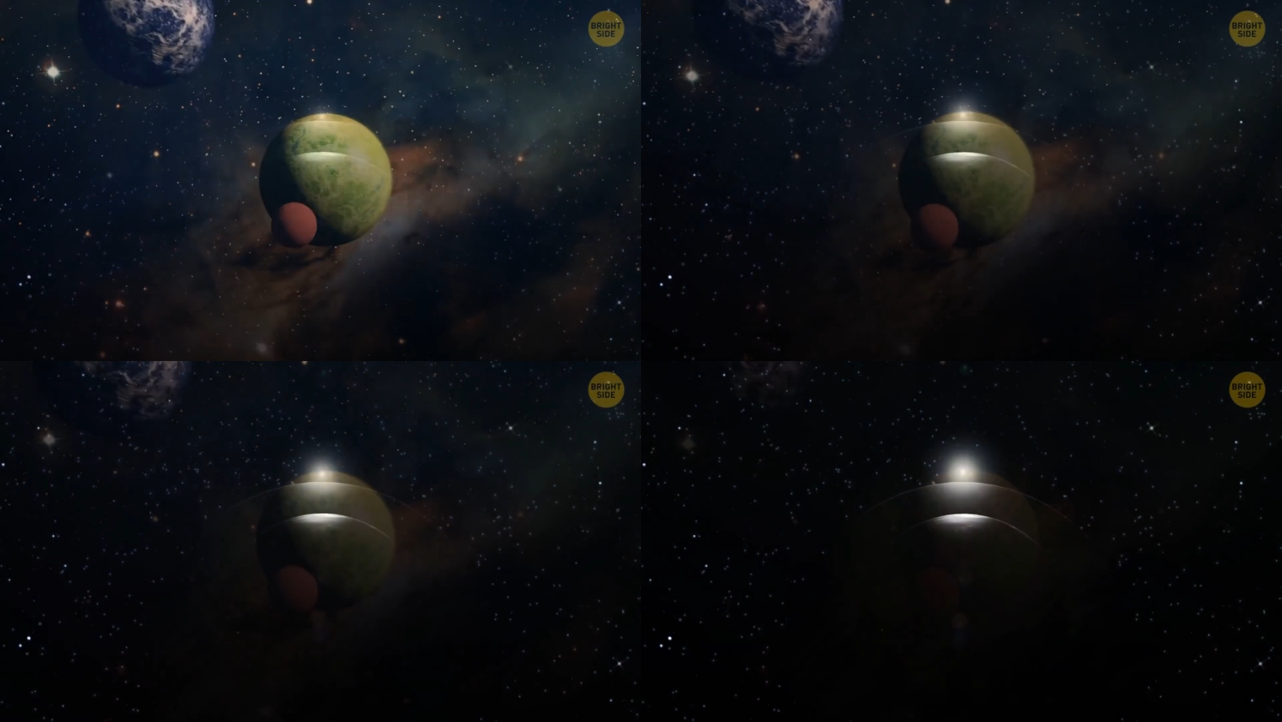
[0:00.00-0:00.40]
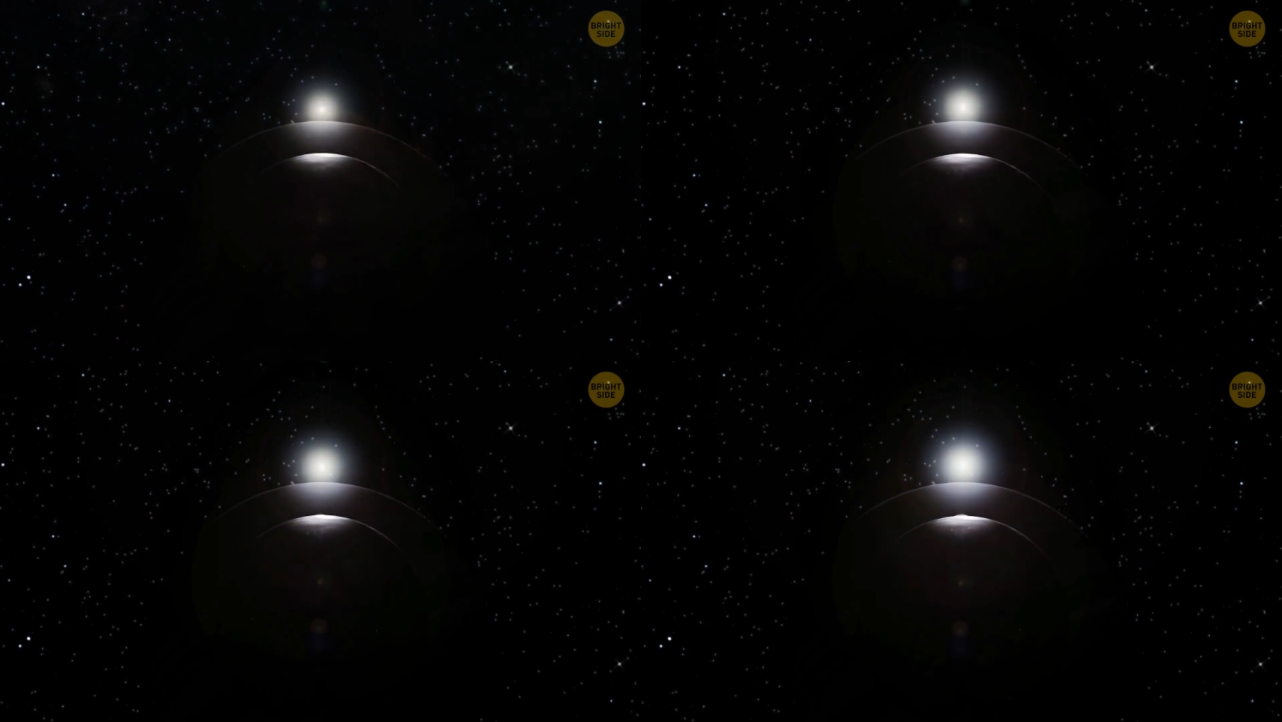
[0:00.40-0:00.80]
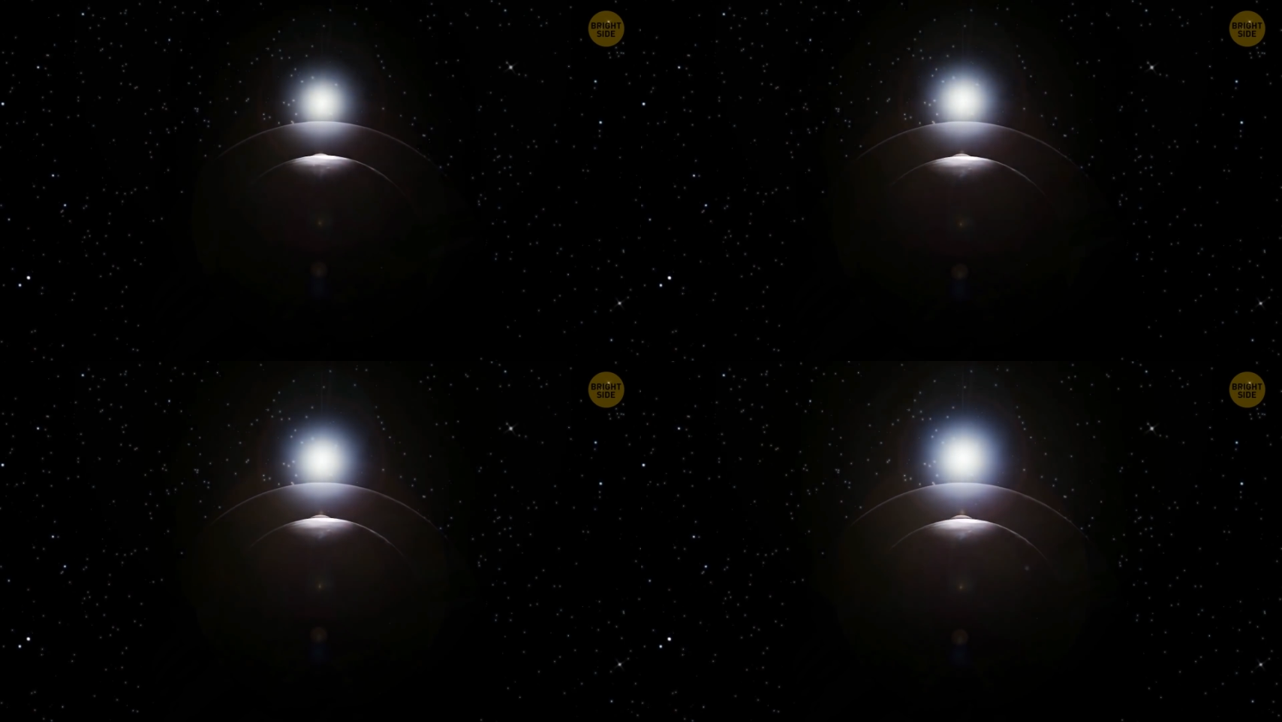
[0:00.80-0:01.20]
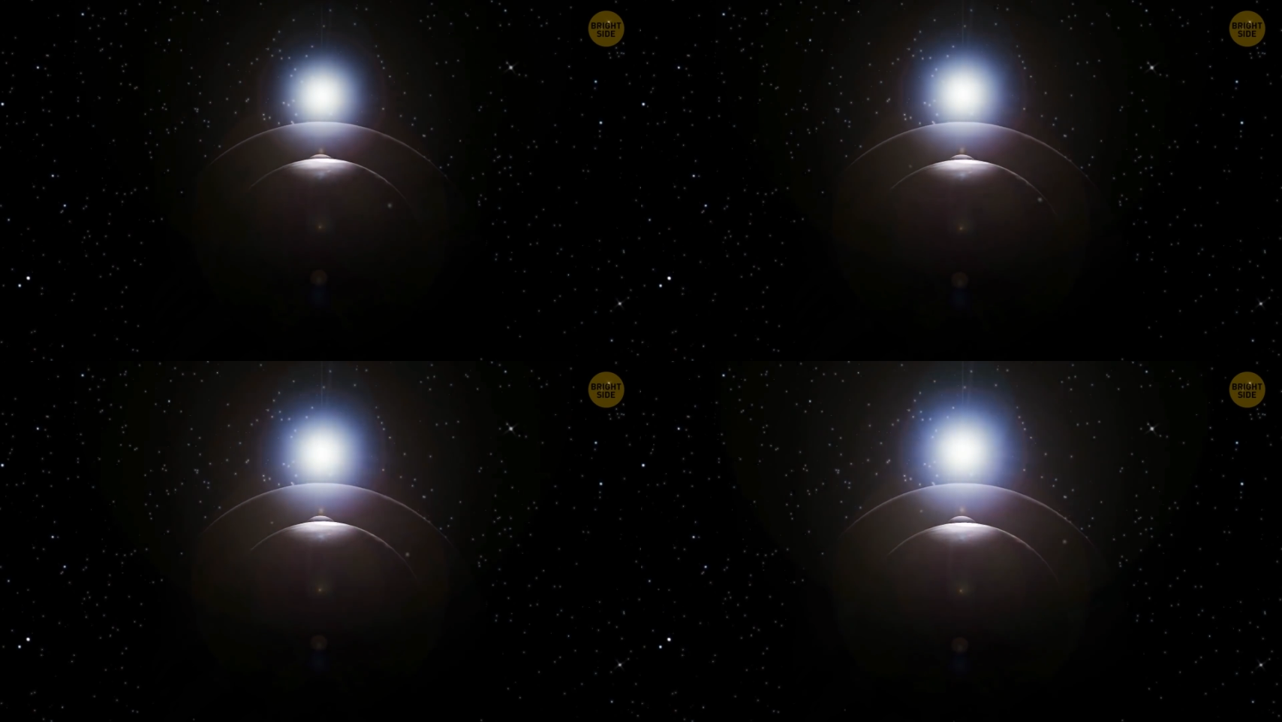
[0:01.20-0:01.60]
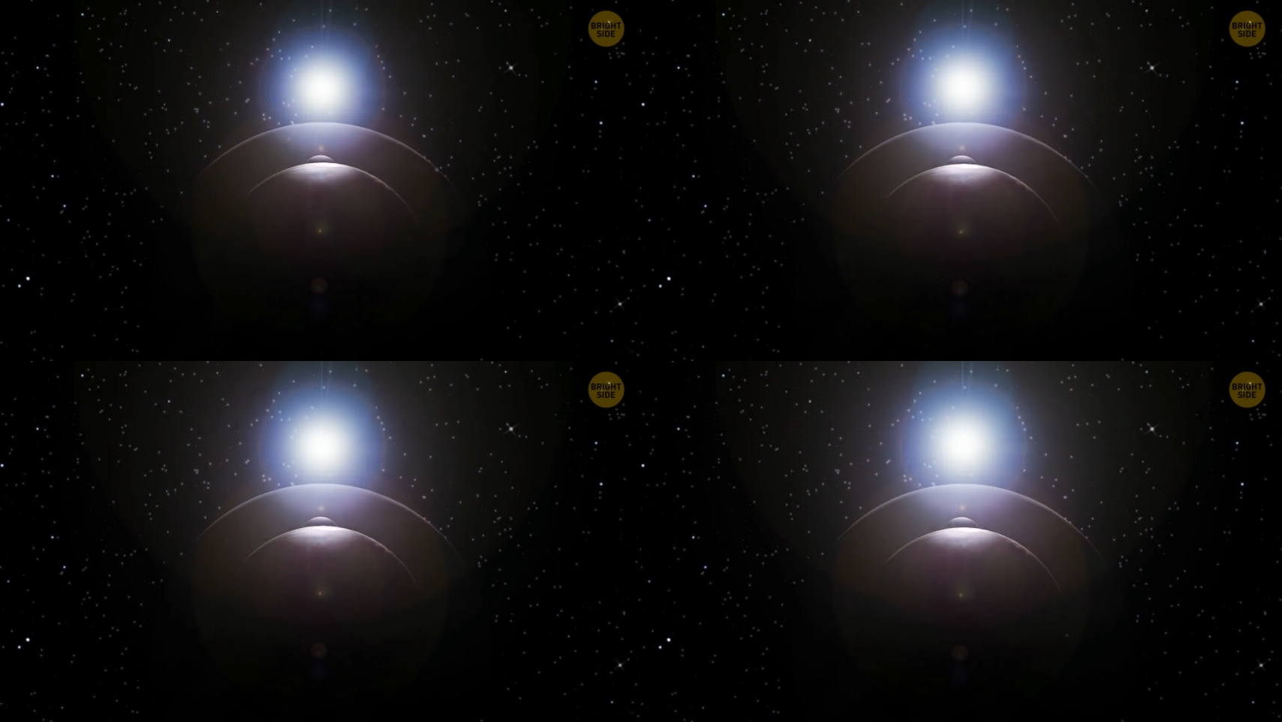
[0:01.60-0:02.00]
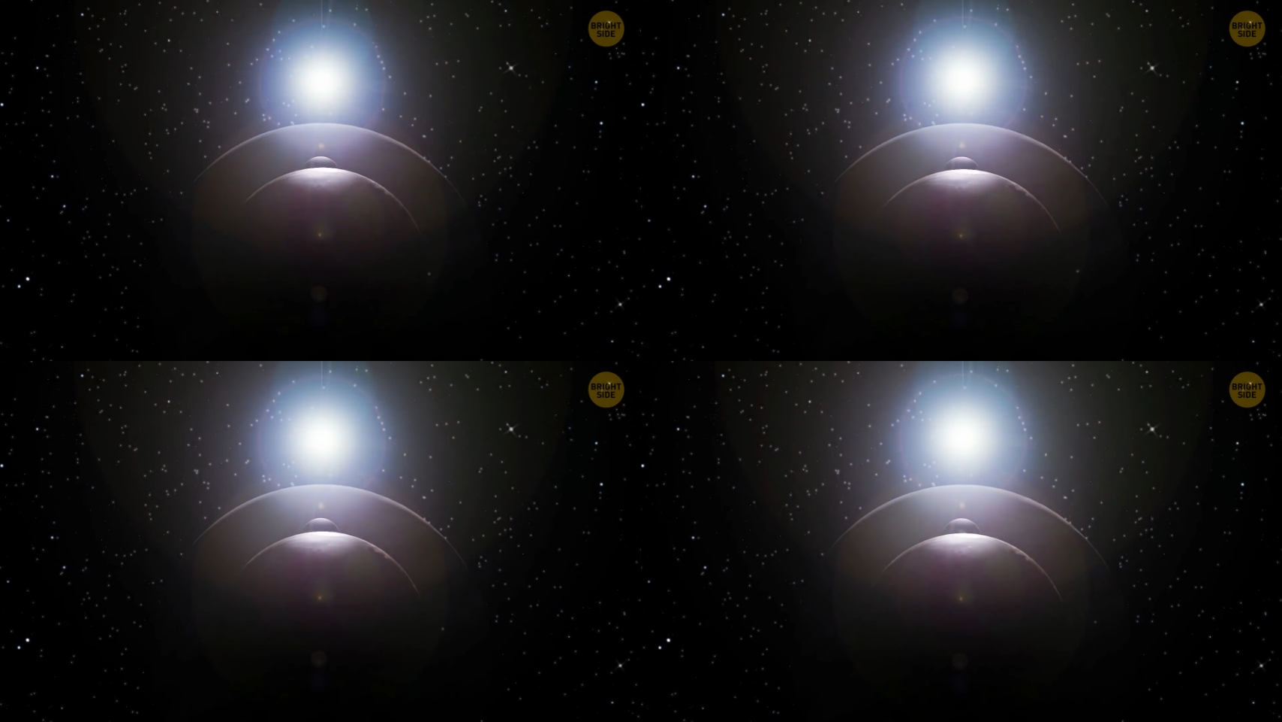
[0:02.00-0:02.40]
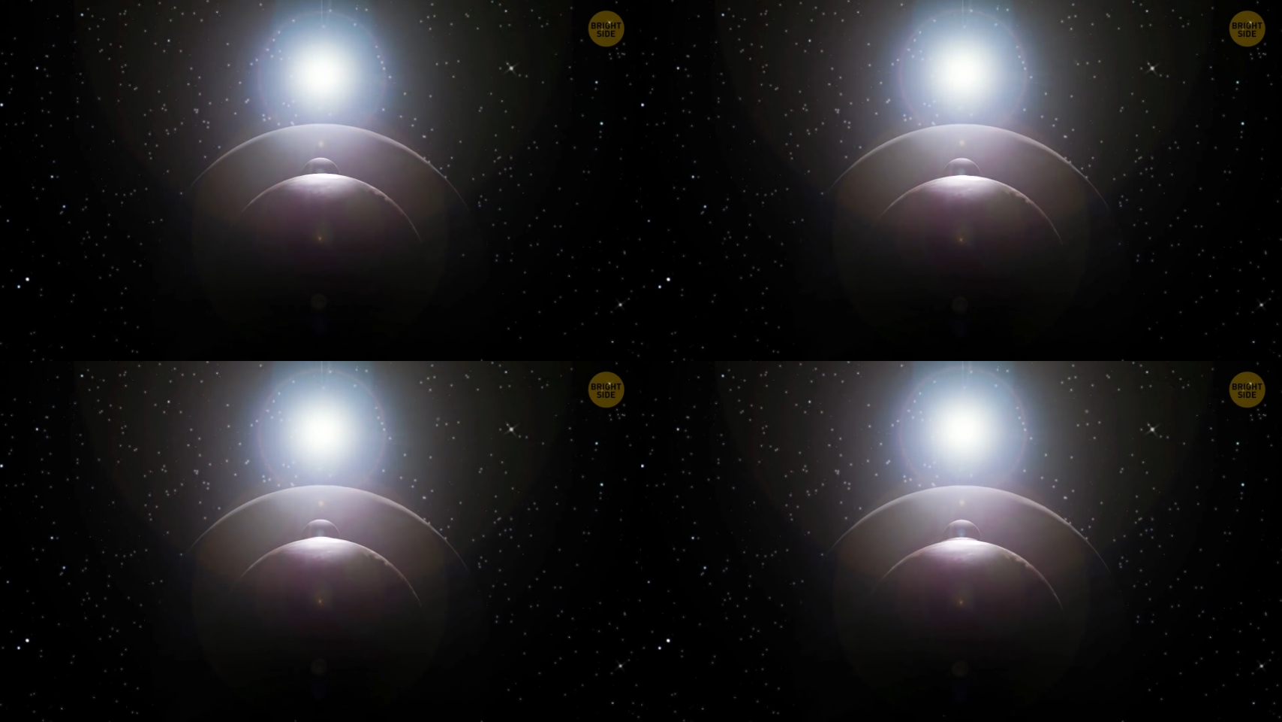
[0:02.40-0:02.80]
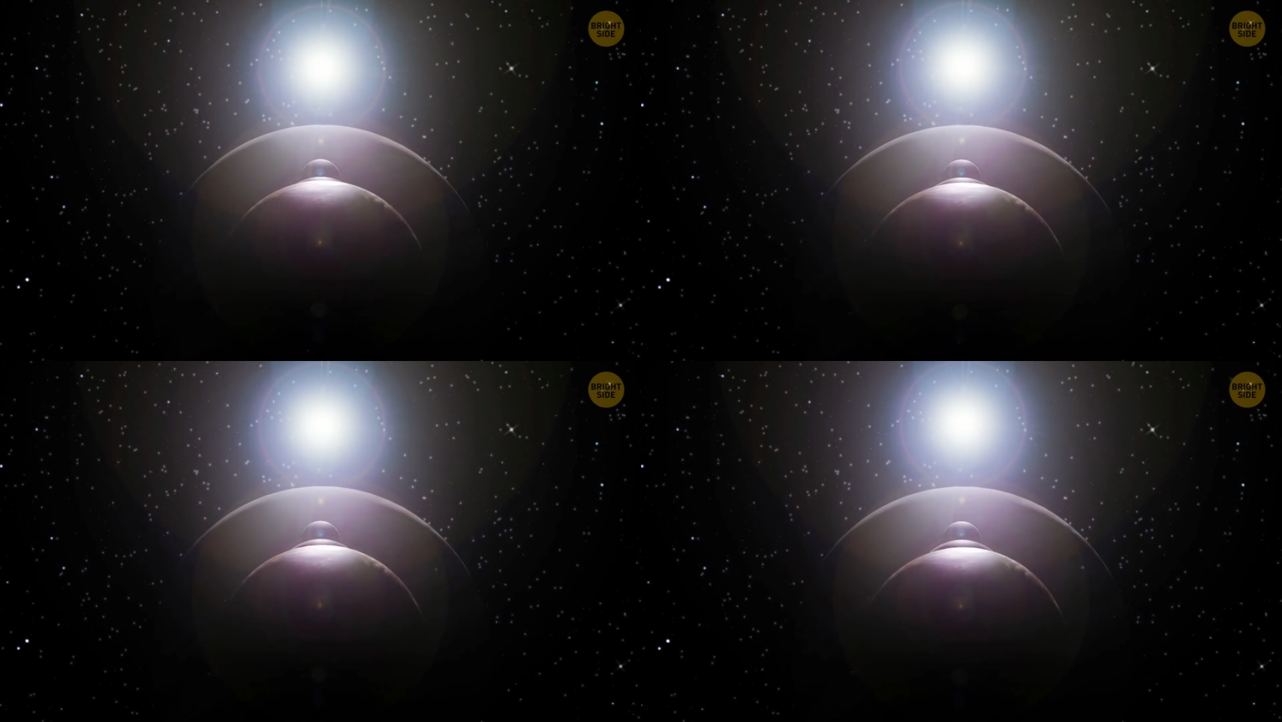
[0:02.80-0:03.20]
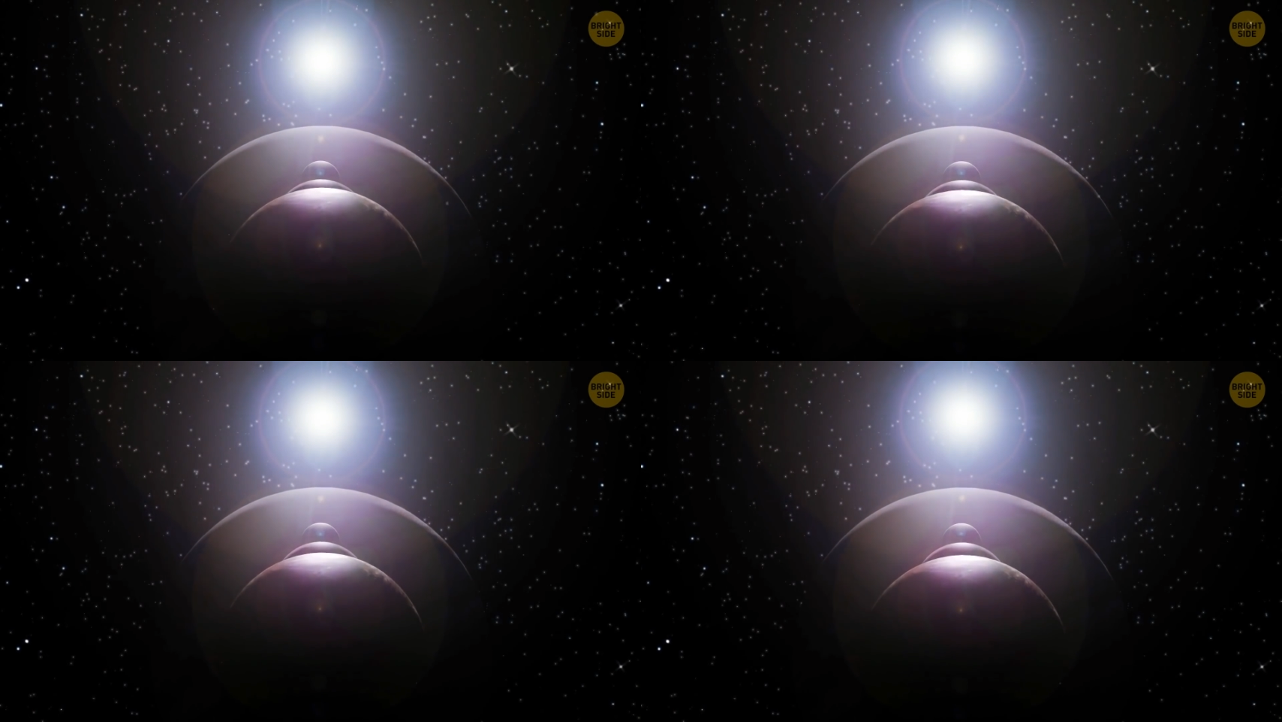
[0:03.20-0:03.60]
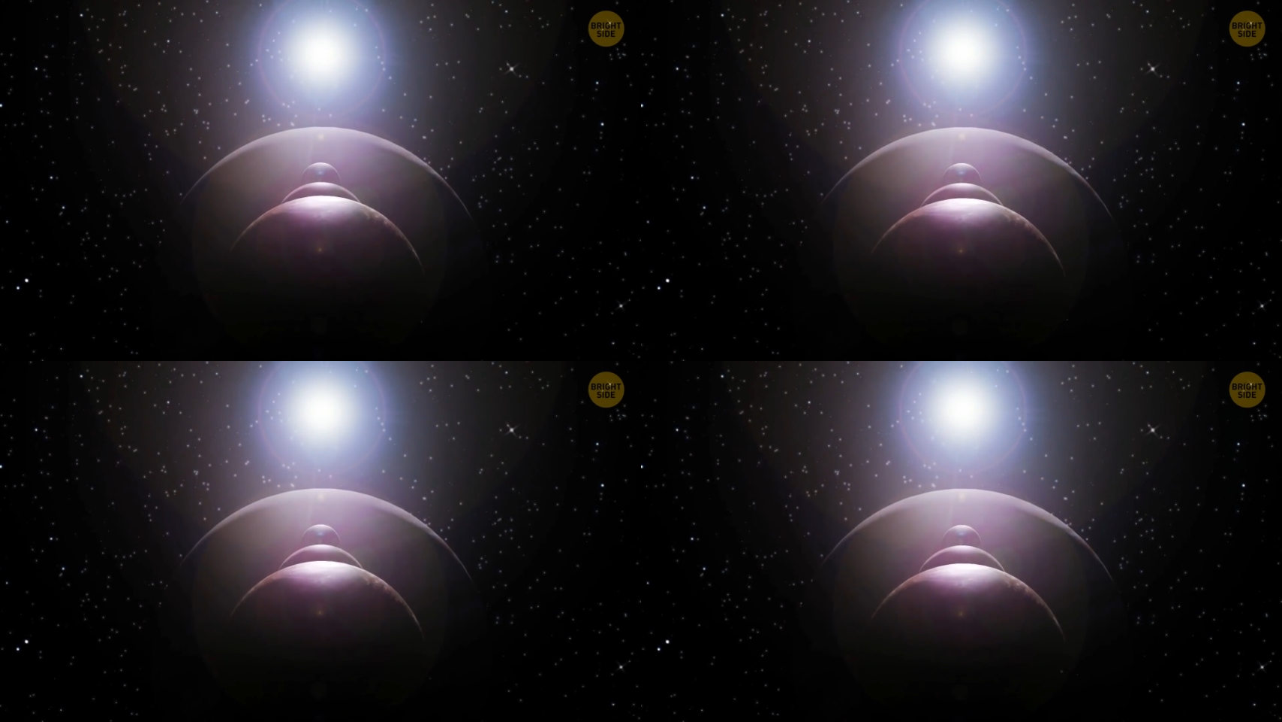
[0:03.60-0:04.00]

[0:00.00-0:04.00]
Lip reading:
(no speaker visible)